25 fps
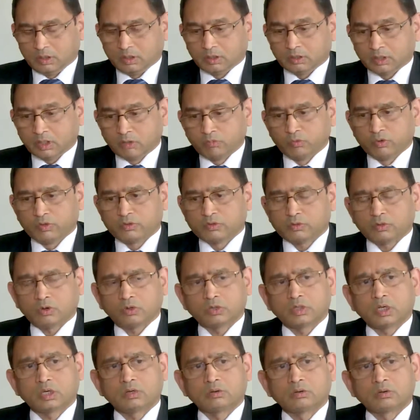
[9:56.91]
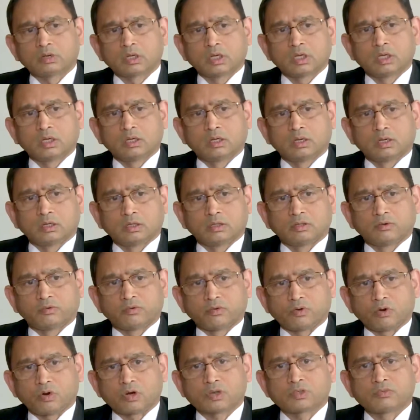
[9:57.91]
Then we saw that, okay, the
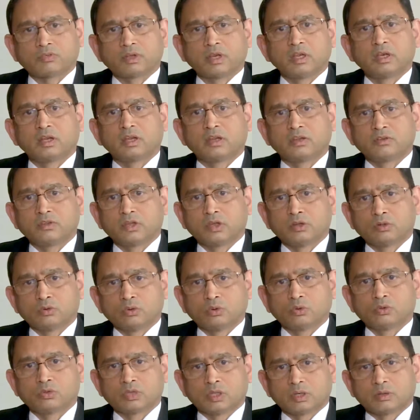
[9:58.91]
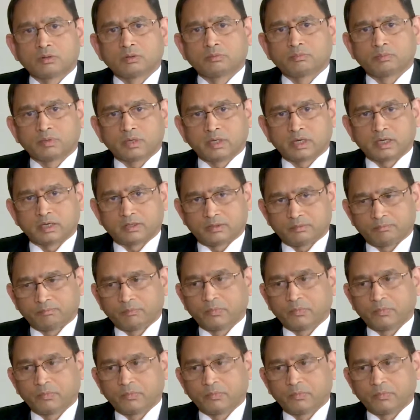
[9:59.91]
frauds were increasing in those period.